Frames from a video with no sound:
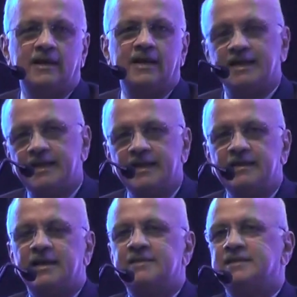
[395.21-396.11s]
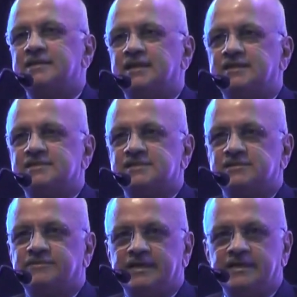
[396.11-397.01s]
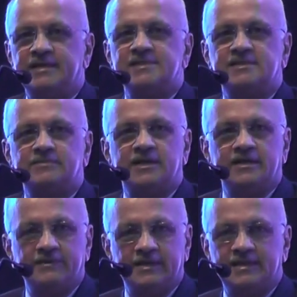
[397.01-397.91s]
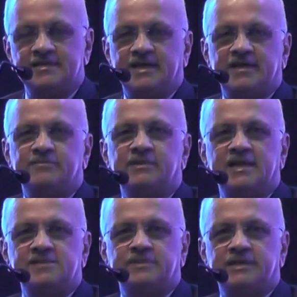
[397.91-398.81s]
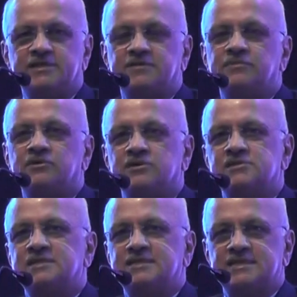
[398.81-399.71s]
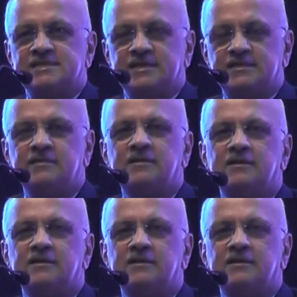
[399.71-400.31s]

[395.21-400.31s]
And again, I think that this is a very reasonable and a very desirable aspiration because, as I said,